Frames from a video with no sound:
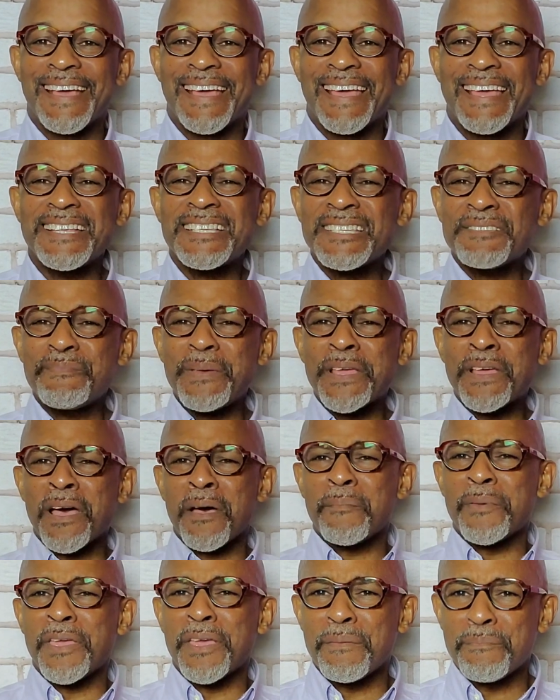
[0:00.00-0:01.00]
it's
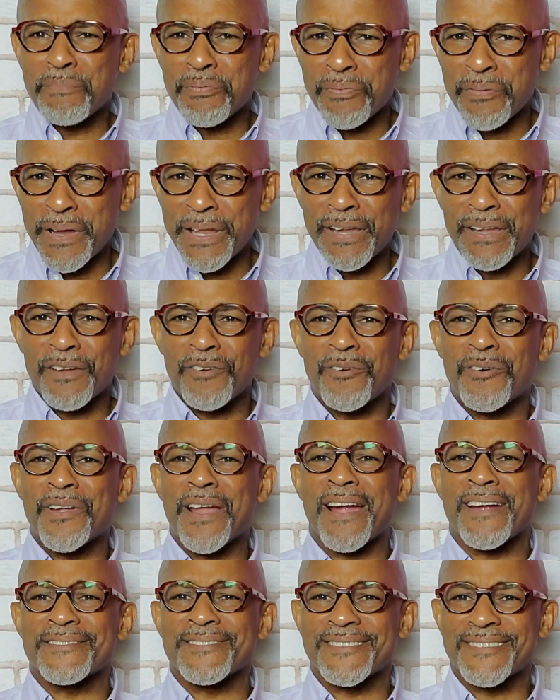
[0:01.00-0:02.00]
becoming imprinted on
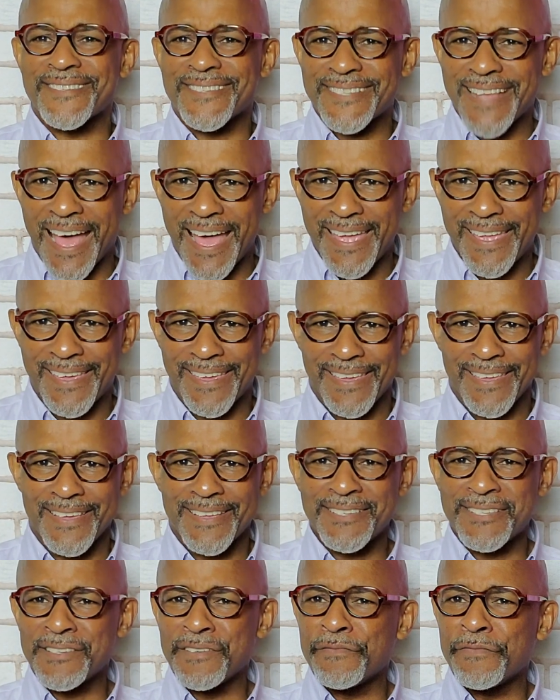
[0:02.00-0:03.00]
our psyche.
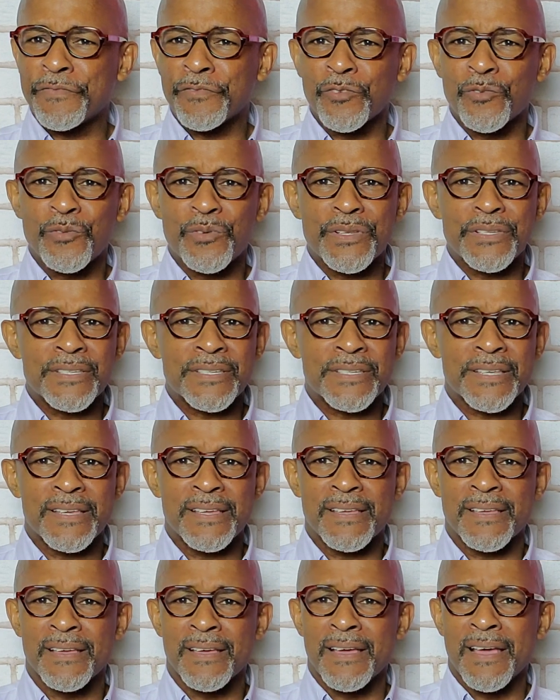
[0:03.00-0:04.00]
It's
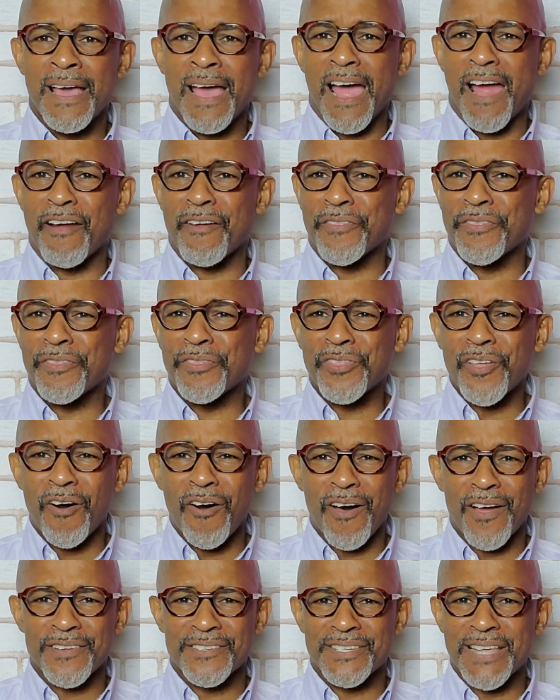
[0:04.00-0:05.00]
influencing our
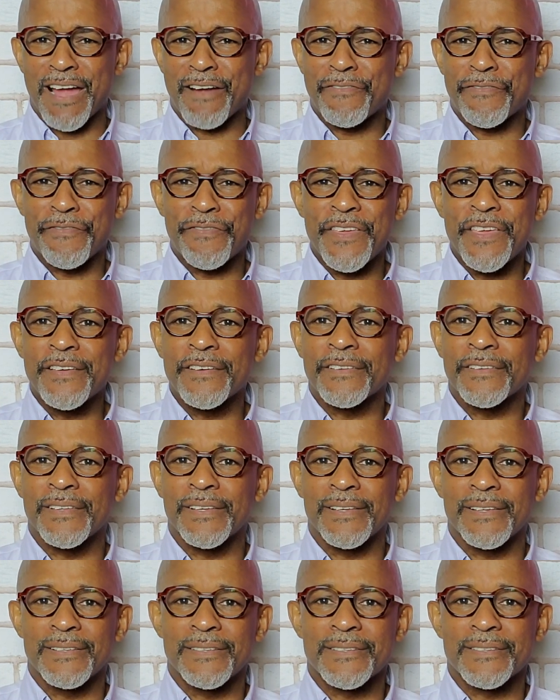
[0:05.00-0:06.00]
thoughts, our
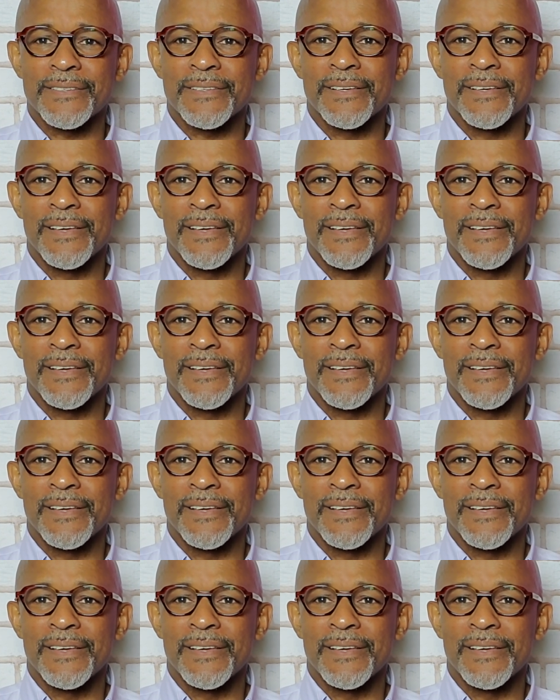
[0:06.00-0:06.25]
feelings.